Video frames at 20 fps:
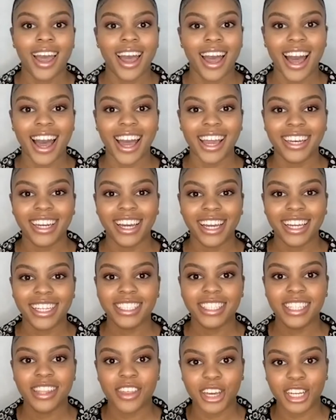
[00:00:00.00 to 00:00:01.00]
Hi Knights,
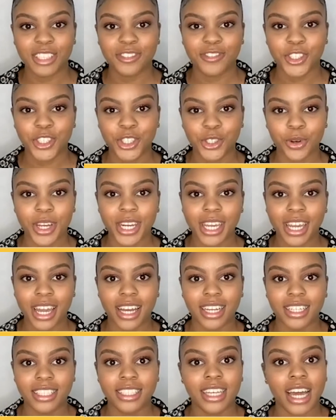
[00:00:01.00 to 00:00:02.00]
thanks for joining
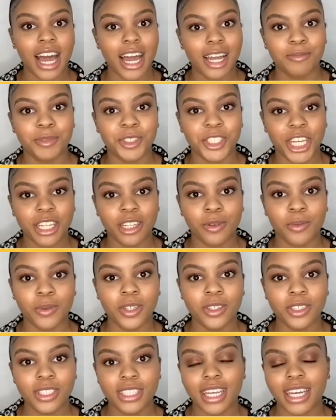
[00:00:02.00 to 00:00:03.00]
us. I'm Jayla
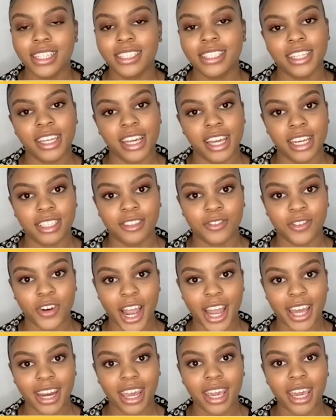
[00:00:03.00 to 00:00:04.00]
Wilkes and today is
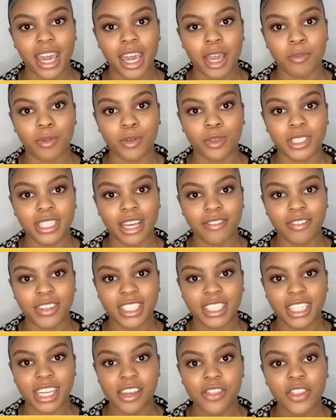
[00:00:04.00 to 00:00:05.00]
Friday, April
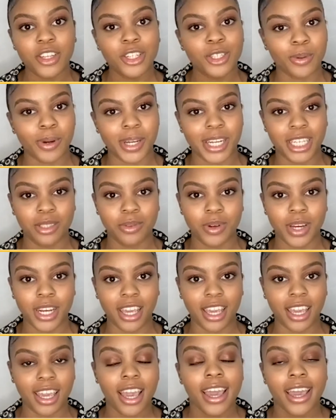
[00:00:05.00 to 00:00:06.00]
17th,
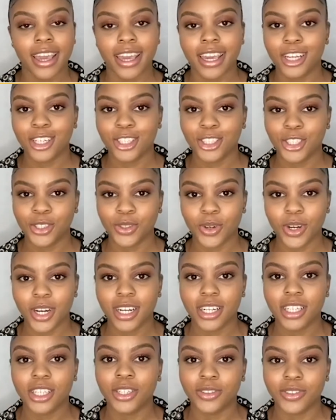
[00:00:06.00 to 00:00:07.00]
2020. Here's your
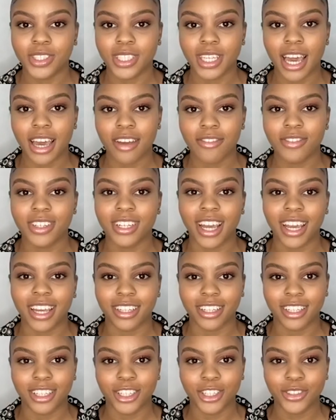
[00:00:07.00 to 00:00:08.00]
UCF
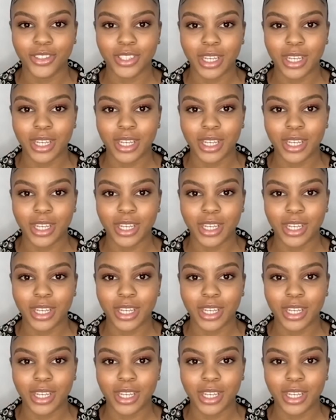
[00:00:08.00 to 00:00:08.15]
Knightly News